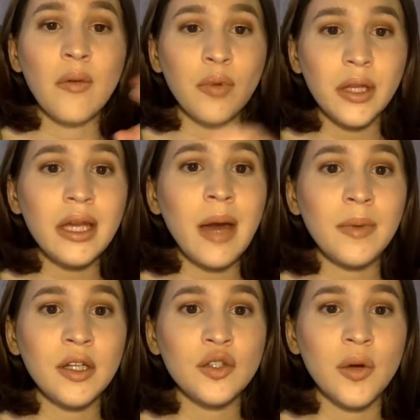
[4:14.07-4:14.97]
Really have
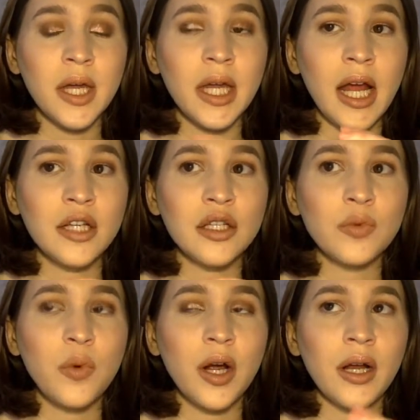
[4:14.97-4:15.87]
been enjoying it. I
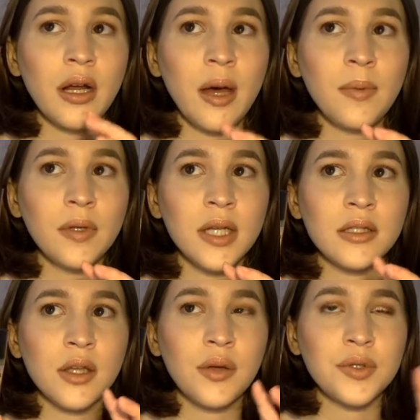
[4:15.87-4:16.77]
just wore it a couple of
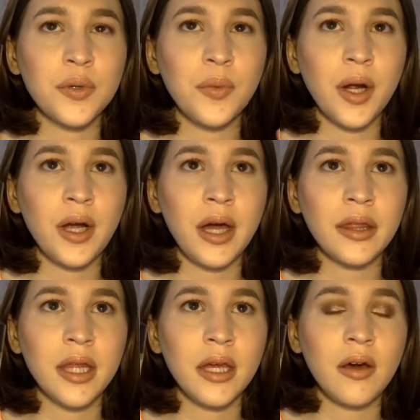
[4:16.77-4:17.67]
days ago to work, I
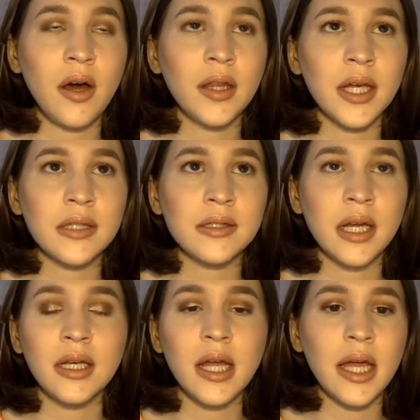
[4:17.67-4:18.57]
think on like
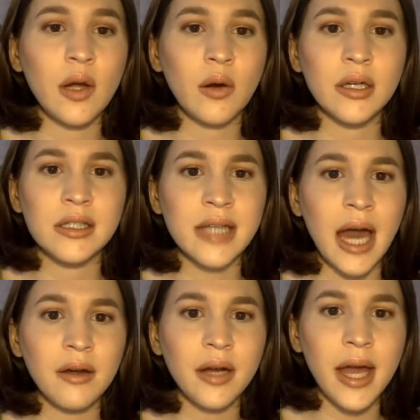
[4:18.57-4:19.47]
Sunday or
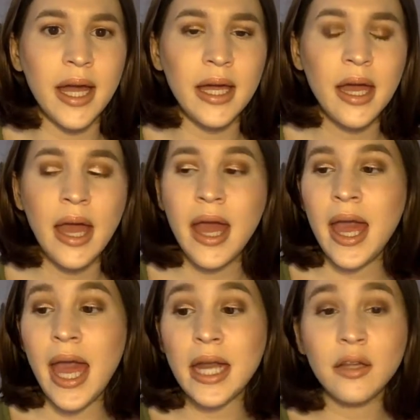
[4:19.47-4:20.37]
Saturday,
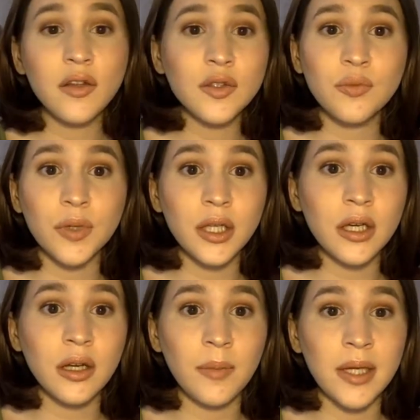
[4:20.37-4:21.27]
and it looked really
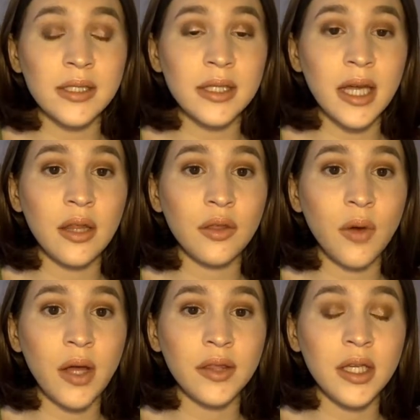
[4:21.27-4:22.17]
good on my skin
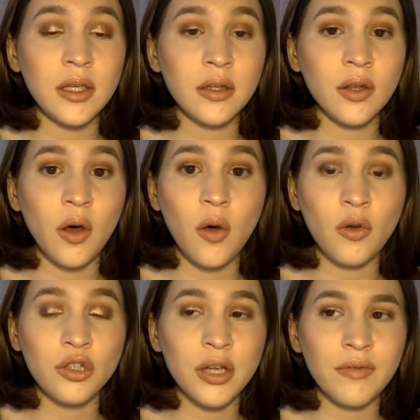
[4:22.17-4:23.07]
throughout the
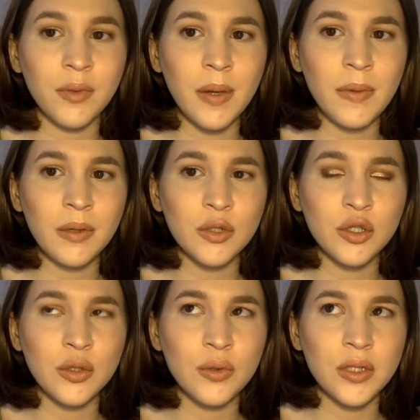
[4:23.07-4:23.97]
whole shift, or maybe it was
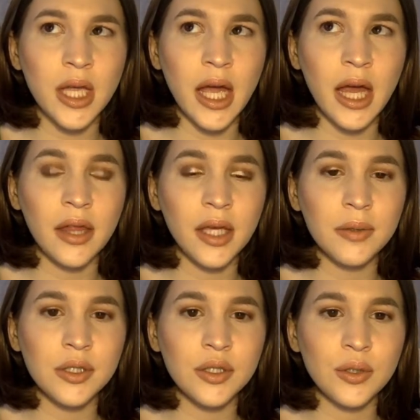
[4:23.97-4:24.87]
Tuesday. I think
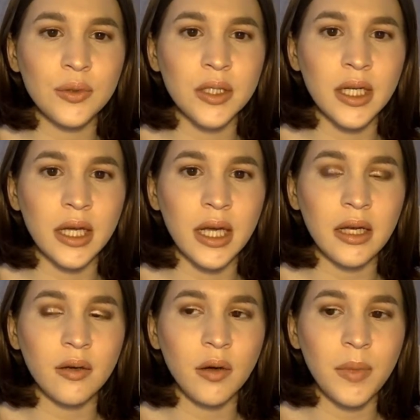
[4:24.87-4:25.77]
it was Tuesday
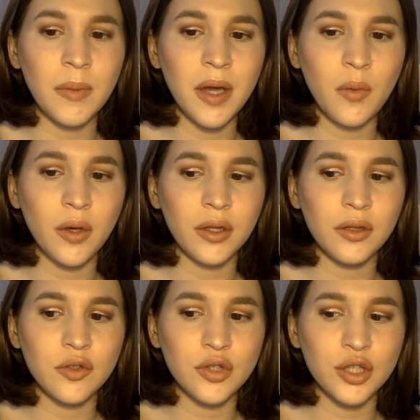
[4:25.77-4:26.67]
night, or maybe I wore the
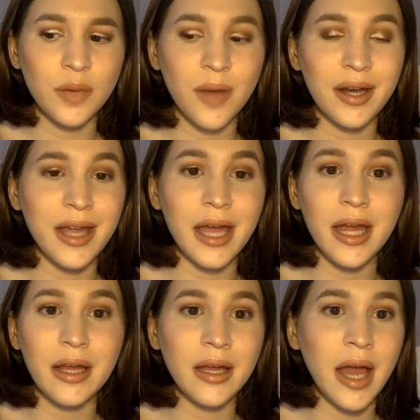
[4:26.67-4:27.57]
Giorgio Armani.
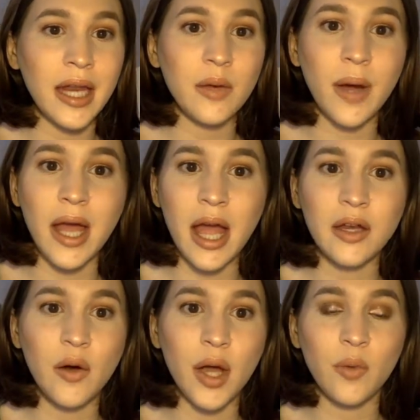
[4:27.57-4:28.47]
Anyway, I
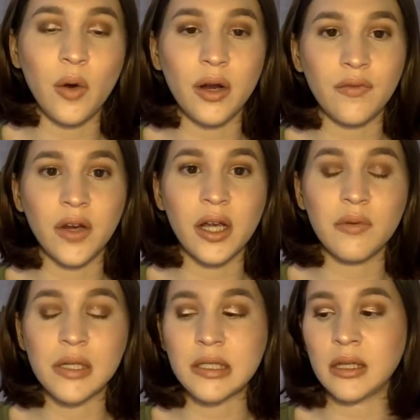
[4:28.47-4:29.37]
know I wore it very
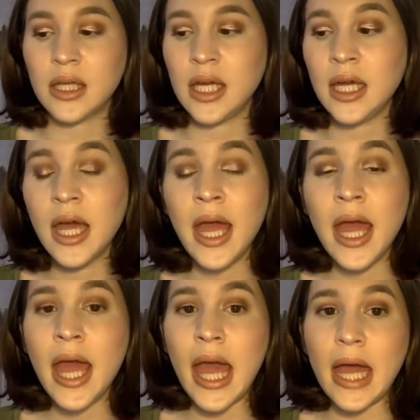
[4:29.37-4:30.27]
recently,
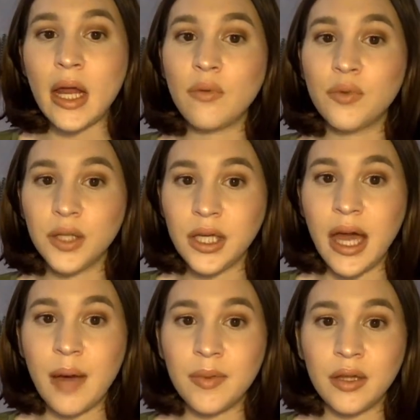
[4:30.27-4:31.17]
and I really
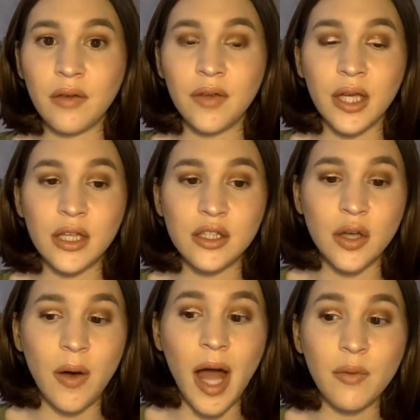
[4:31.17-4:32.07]
have been loving it.
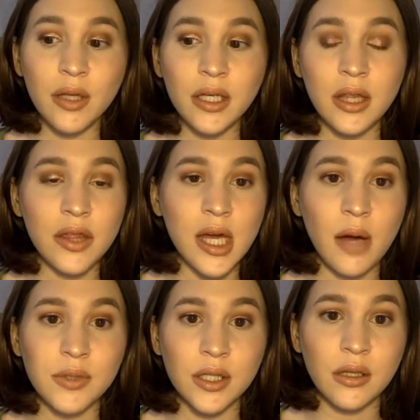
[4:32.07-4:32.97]
So I really didn't think
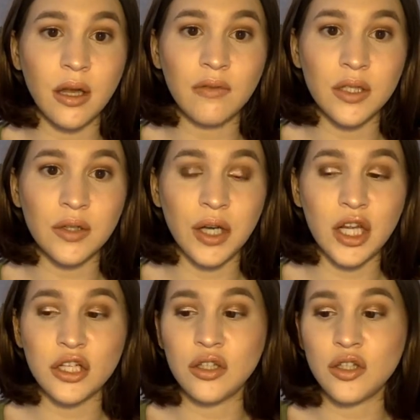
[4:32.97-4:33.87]
I was going to love this
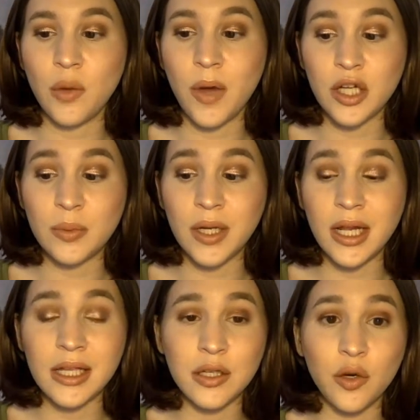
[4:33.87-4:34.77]
foundation so much, but
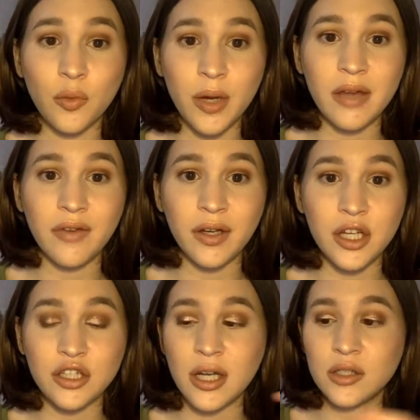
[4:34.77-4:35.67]
it is a great
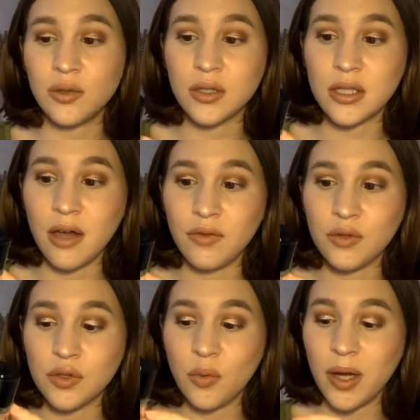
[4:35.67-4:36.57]
foundation. As you can see, I've
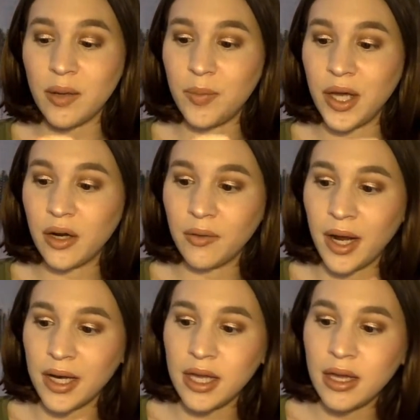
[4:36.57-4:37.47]
used quite a bit
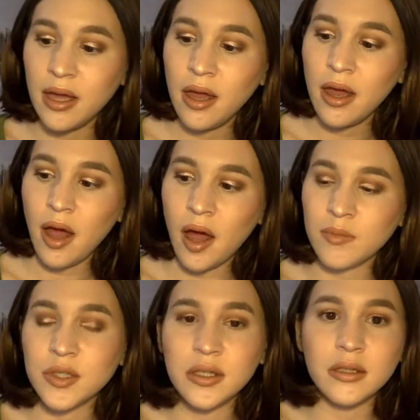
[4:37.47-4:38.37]
already
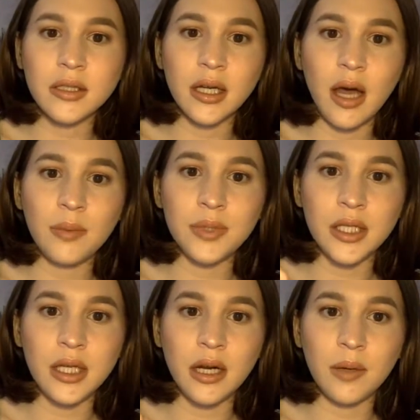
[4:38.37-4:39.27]
since it's like up to
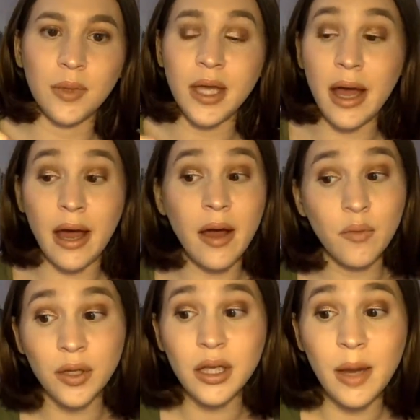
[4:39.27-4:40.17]
here. But yeah,
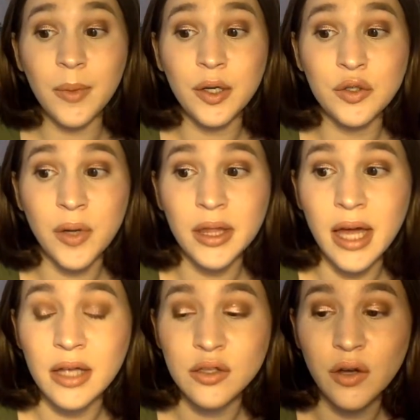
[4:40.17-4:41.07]
really have been enjoying
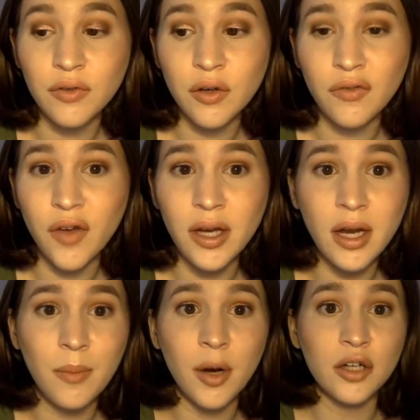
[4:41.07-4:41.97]
that. So if you can find it
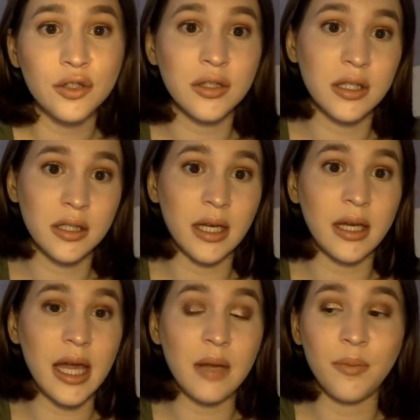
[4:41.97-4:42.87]
at Marshall's, it's like
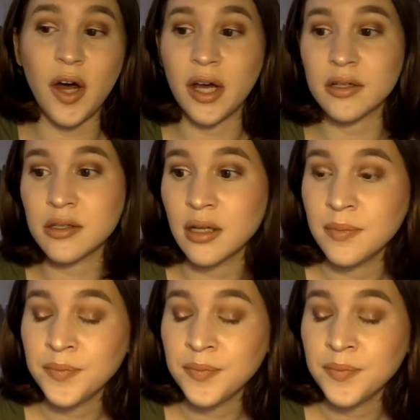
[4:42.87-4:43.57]
$8.